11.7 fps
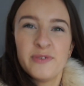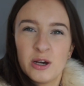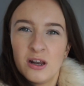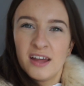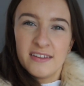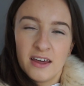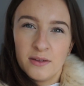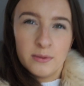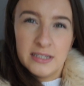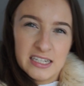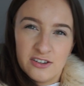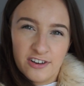feel like the other
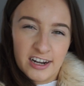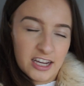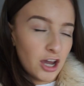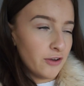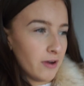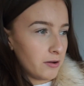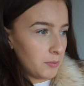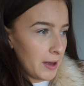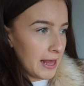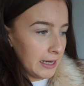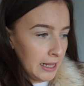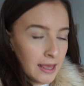one didn't really go very
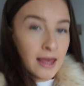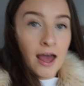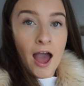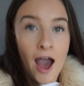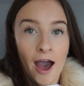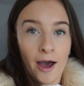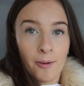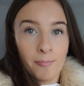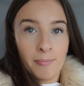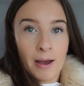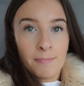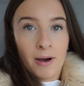well.
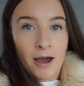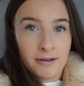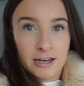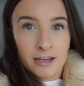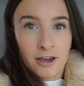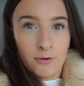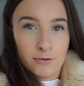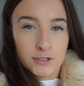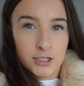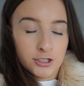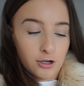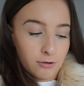But I'm going to go off
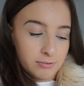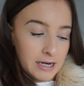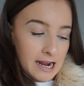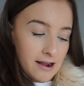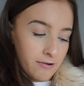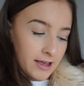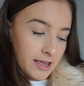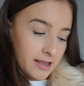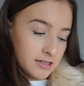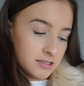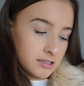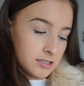to the shop now.
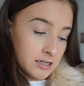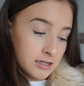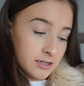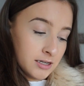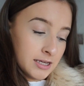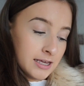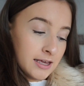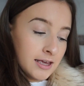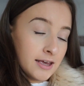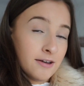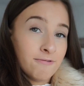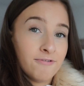It's
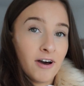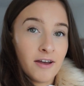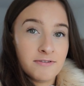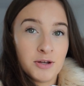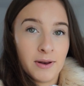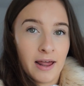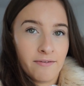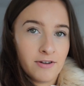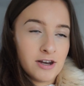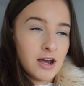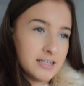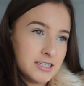5 to
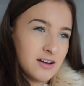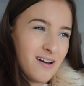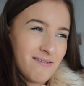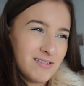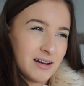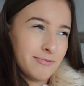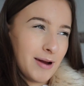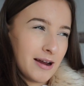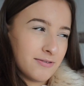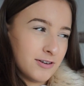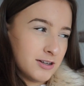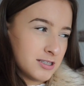11. I still haven't had
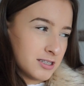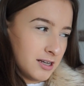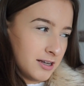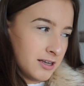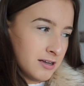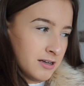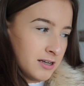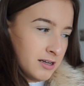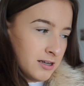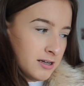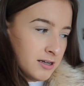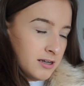breakfast because I'm
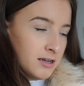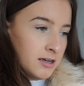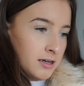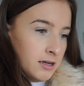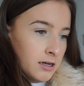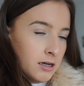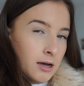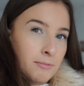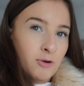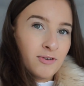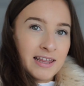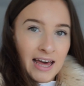
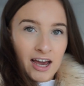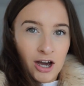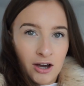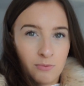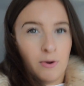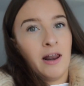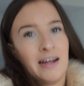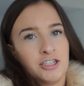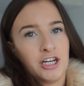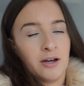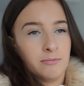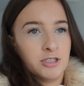not really that... Well,
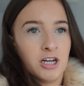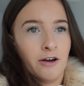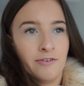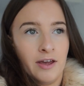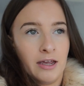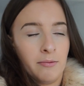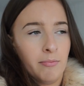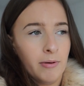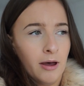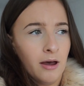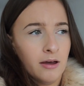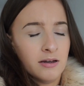actually, I'm starving,
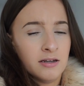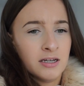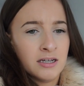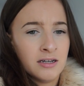but